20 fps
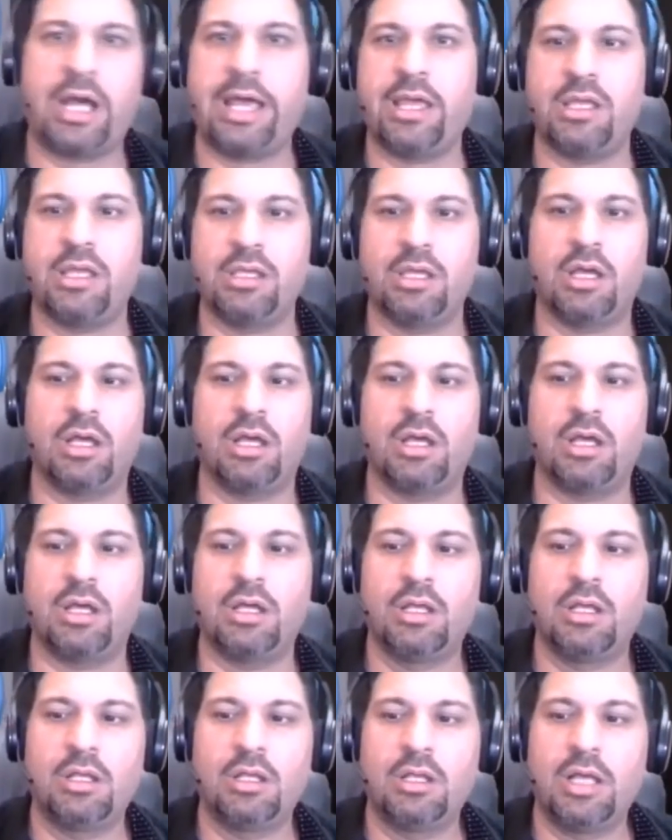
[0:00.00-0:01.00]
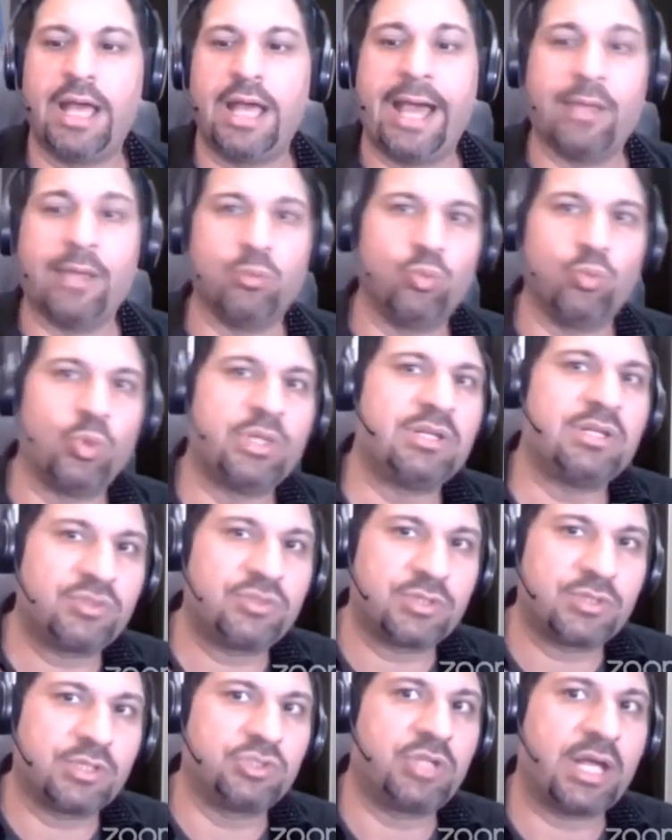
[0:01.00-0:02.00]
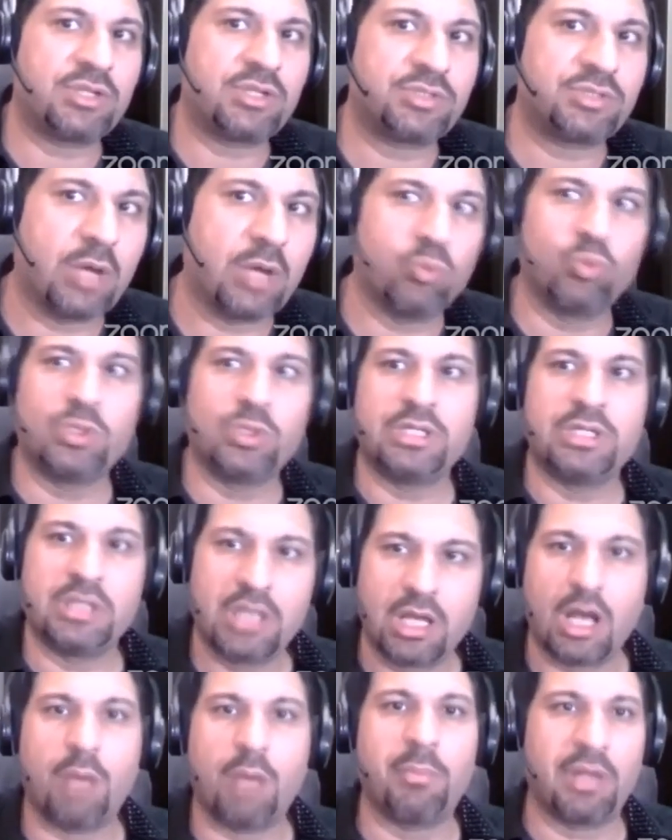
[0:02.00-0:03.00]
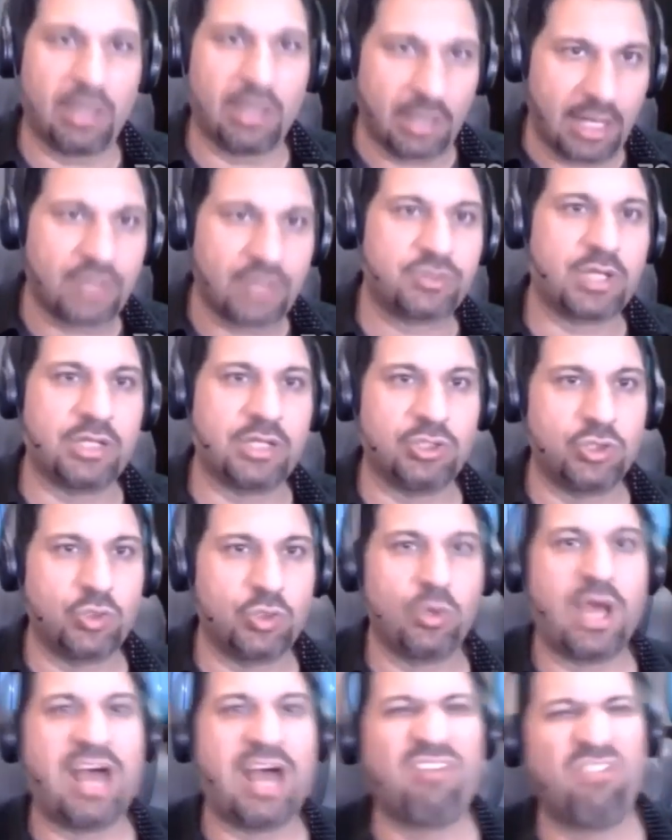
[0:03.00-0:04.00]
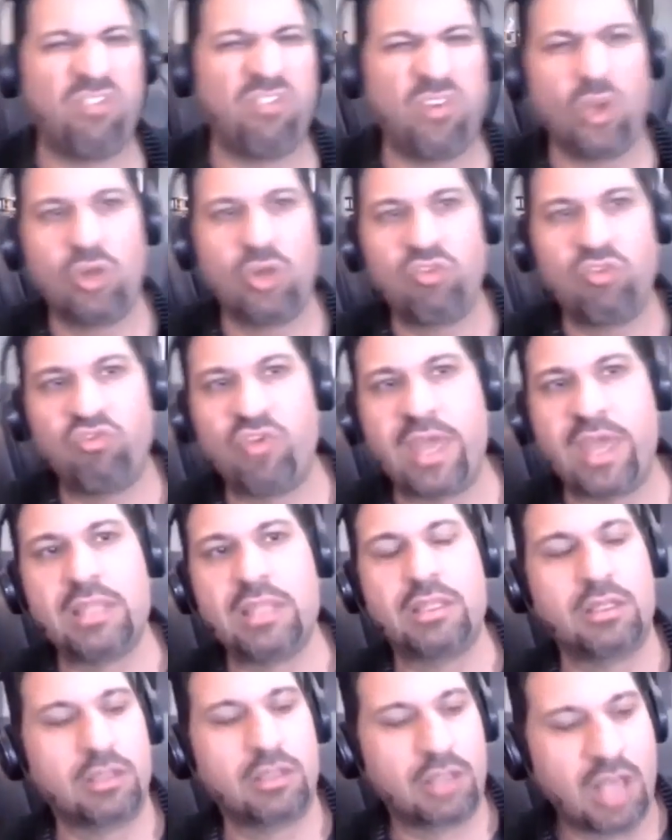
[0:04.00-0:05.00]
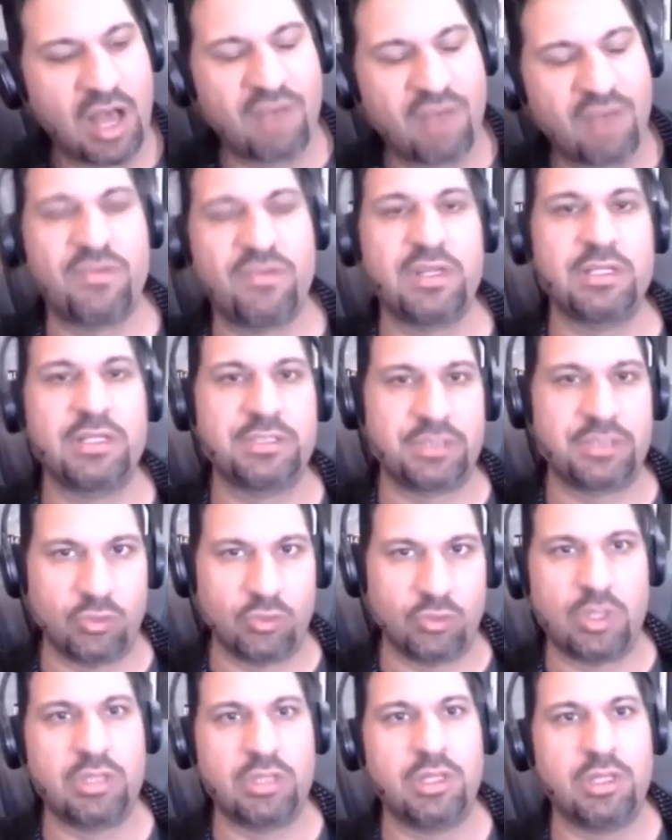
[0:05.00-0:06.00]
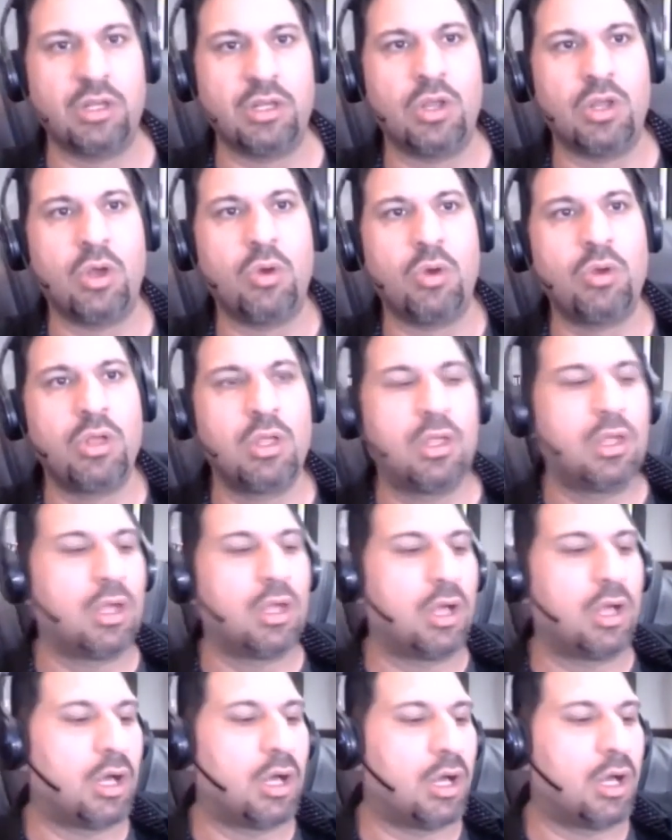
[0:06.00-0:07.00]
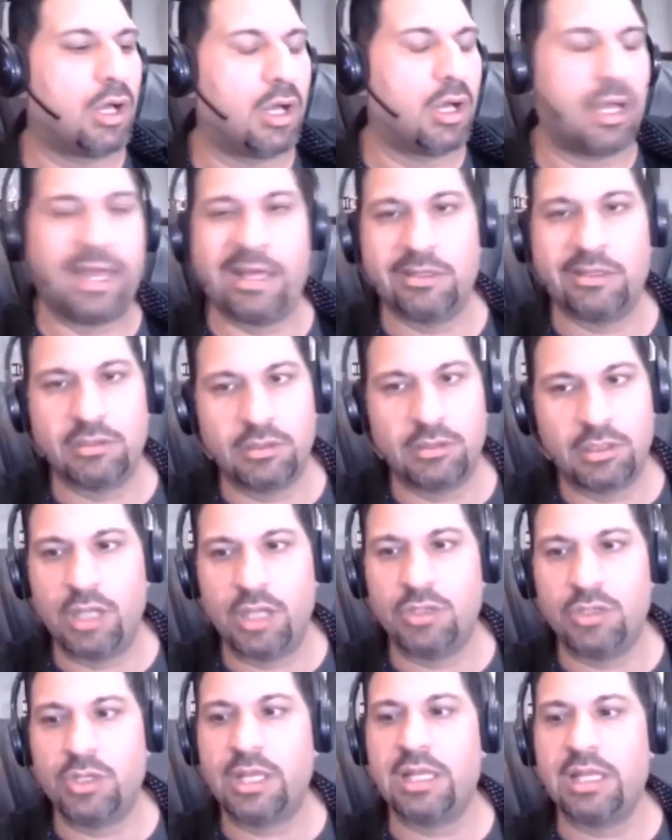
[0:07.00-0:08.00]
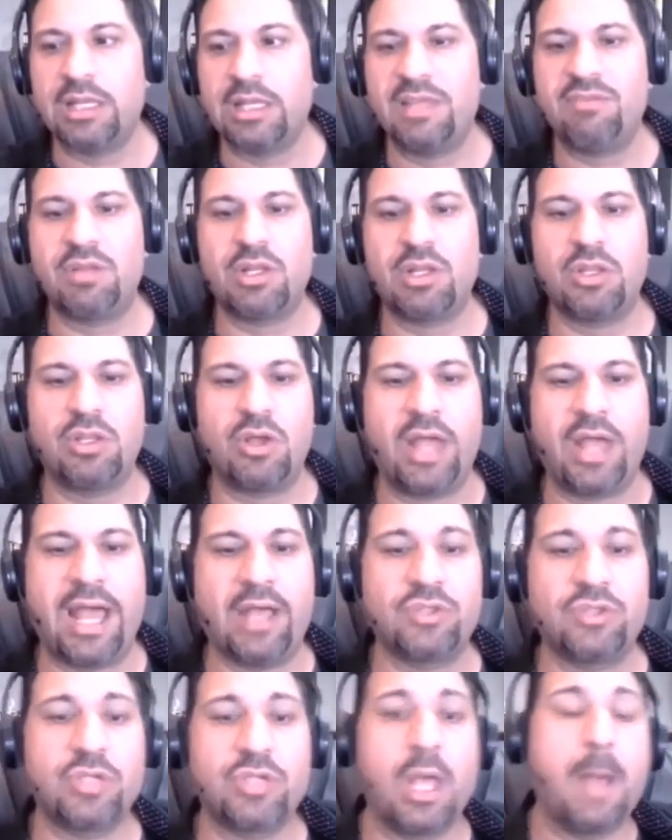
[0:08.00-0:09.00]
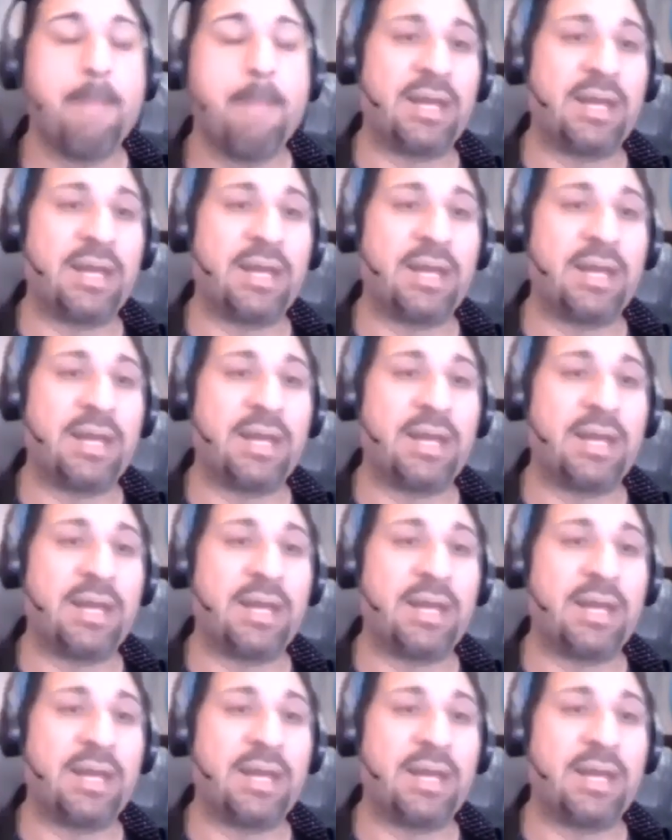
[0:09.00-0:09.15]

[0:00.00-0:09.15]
I I wouldn't suggest I wouldn't come unless I do have full faith and confidence in what they know. Uh, and uh, you can leave it in their hands.